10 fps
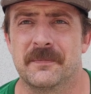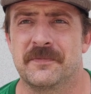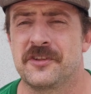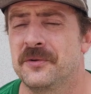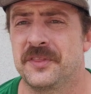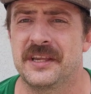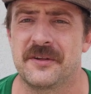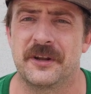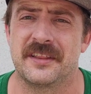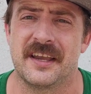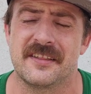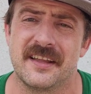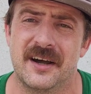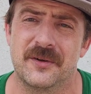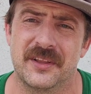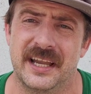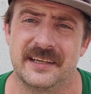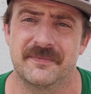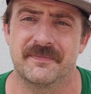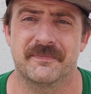Certain things I want to test out, like
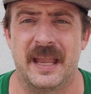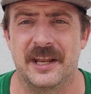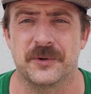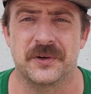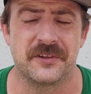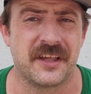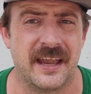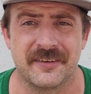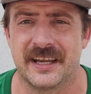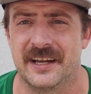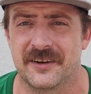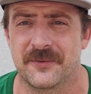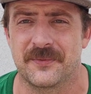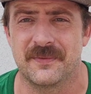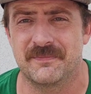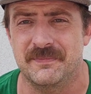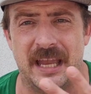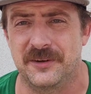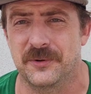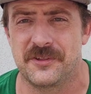manuals. I haven't gotten to manual